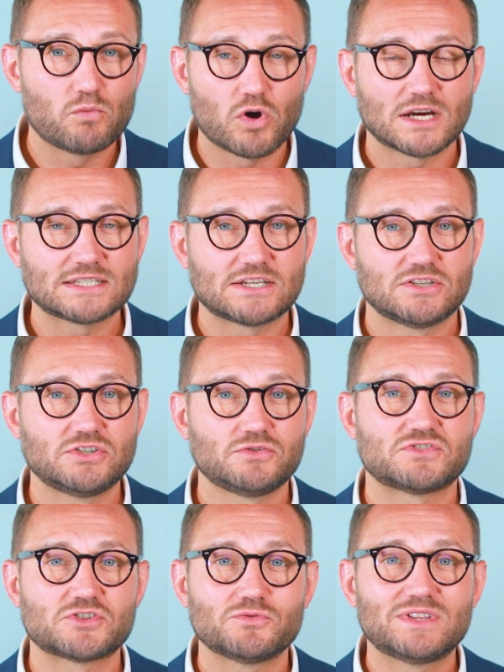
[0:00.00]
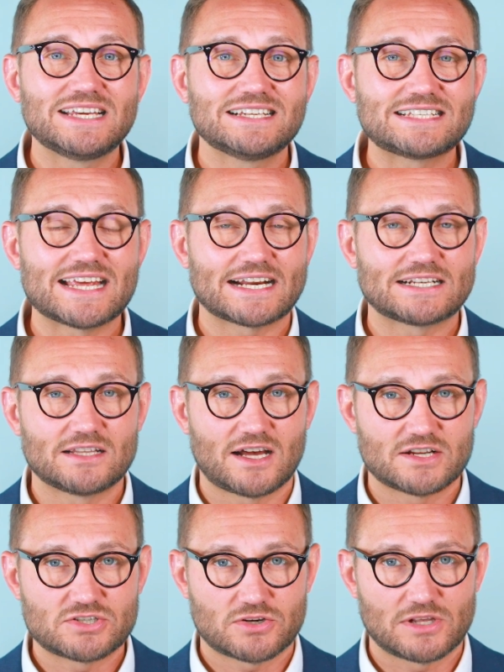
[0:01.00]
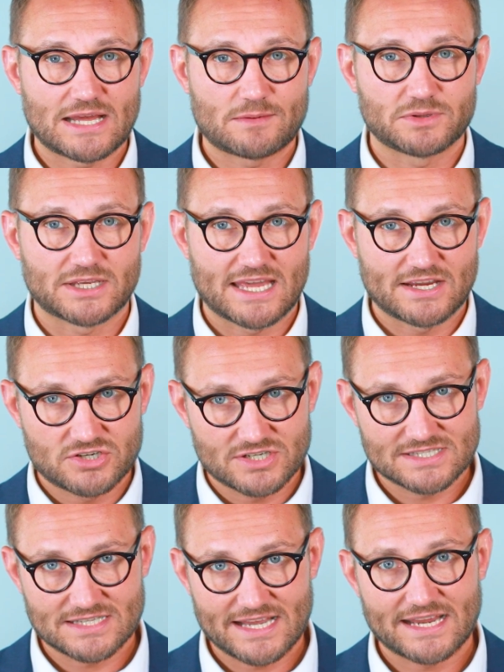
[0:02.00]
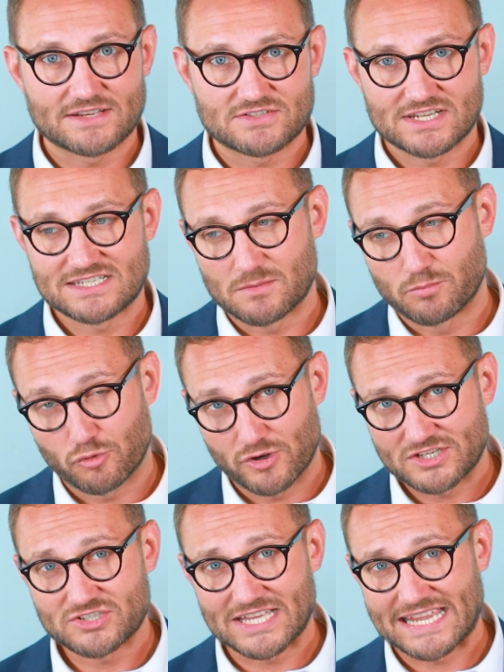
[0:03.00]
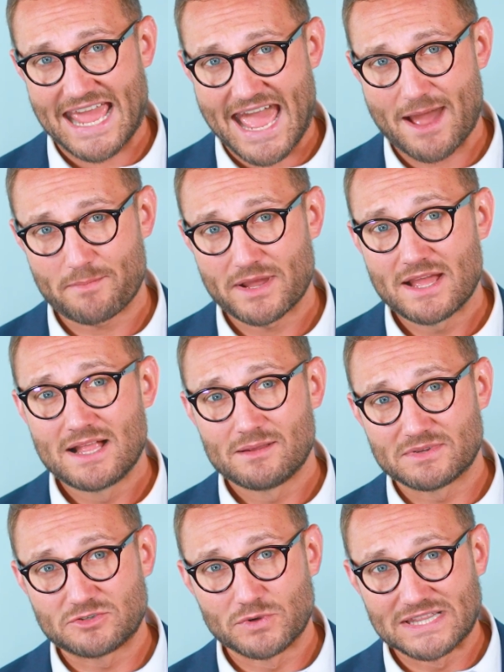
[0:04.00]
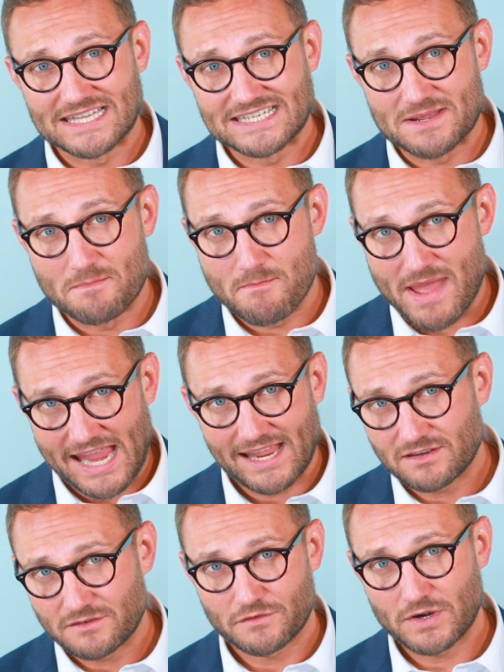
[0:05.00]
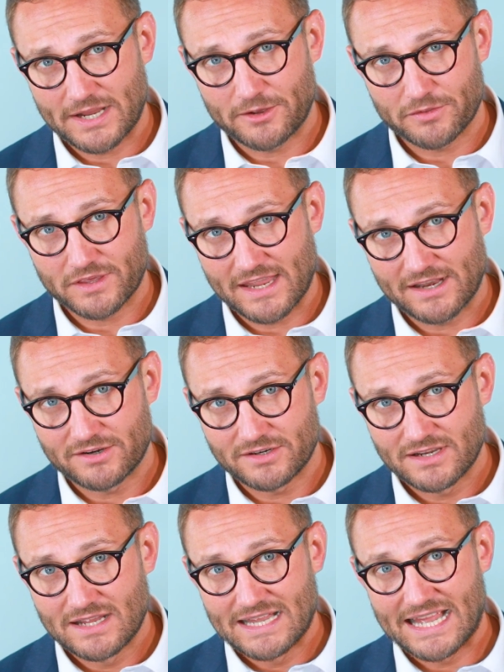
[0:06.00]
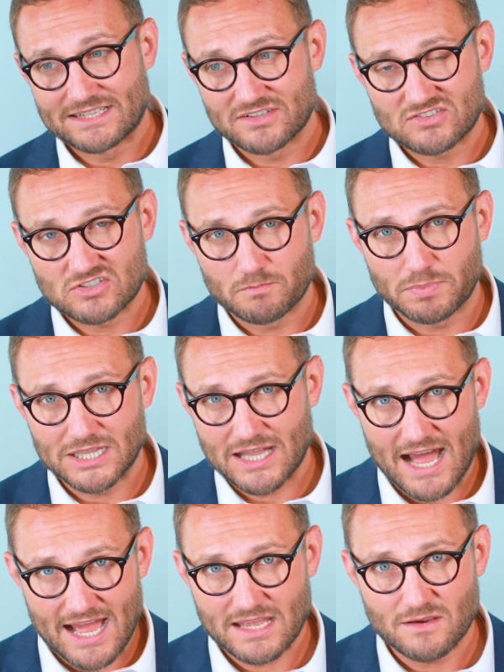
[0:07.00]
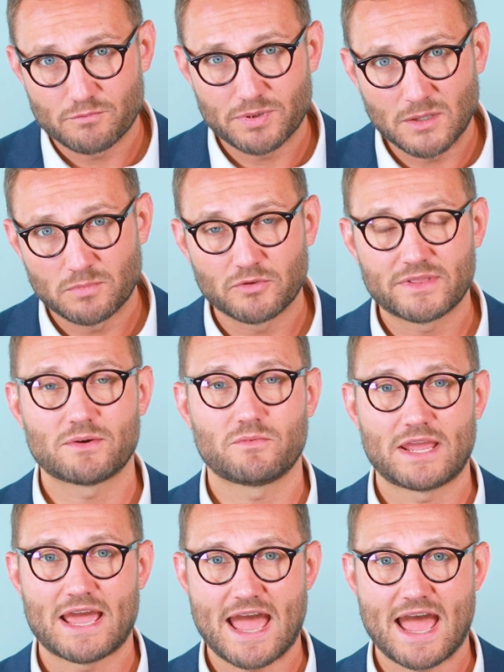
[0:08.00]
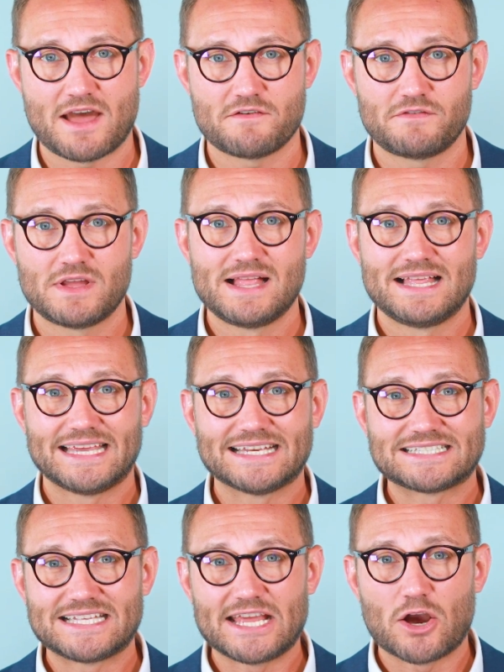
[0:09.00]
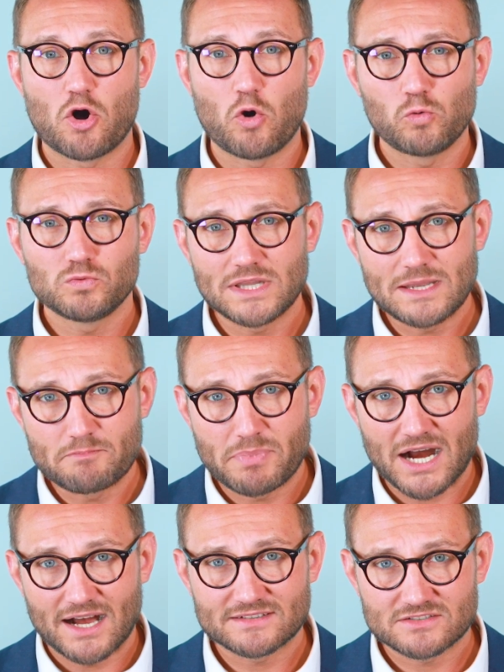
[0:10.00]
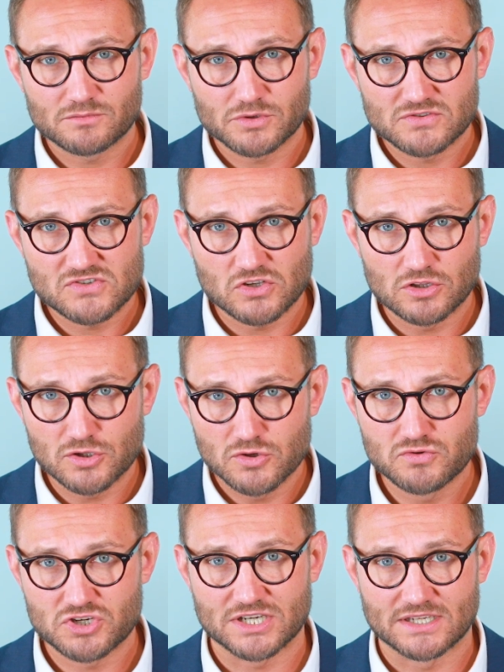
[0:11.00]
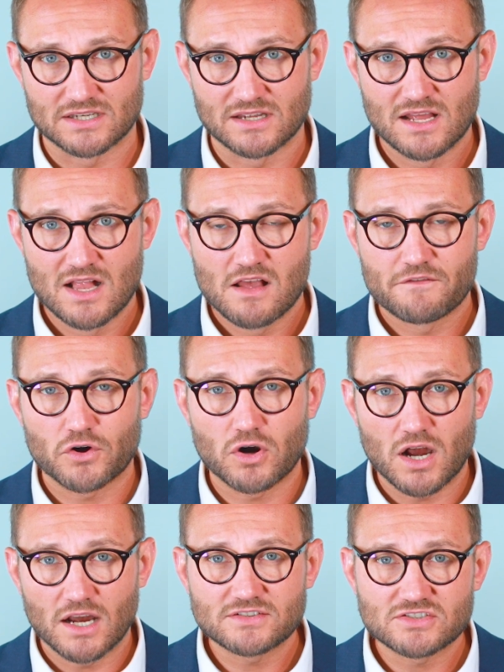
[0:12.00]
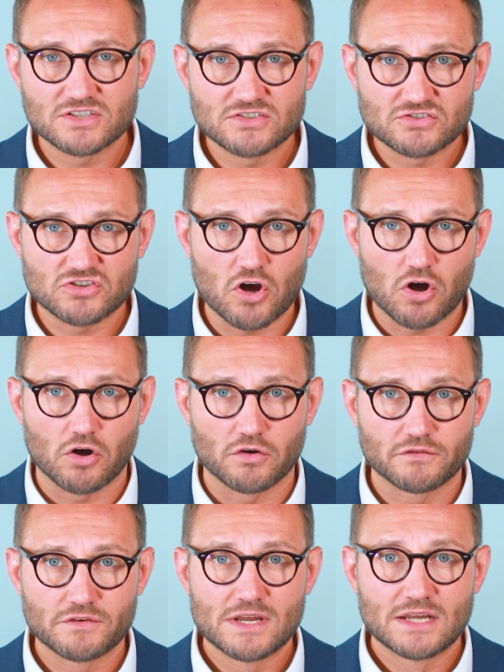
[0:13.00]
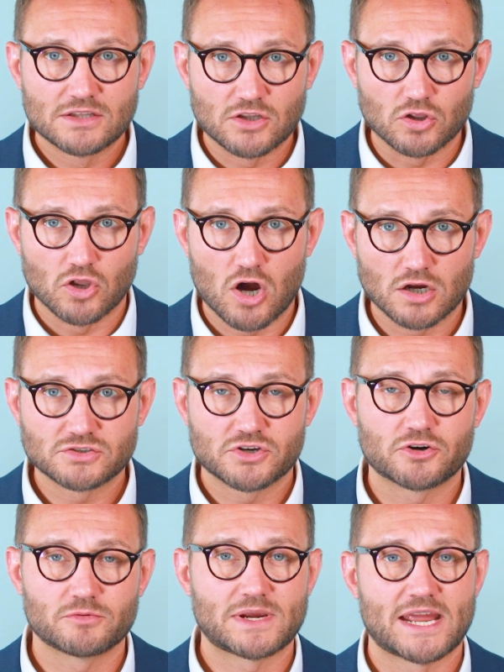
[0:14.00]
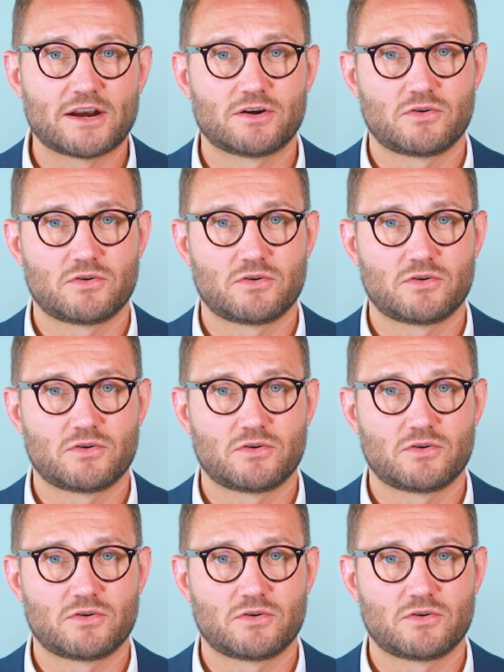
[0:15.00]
want to do. So these technological applications, like I said, to bridge the gap between the demand for healthcare and the supply of people that we have, is the only possible solution for us to solve the long-term care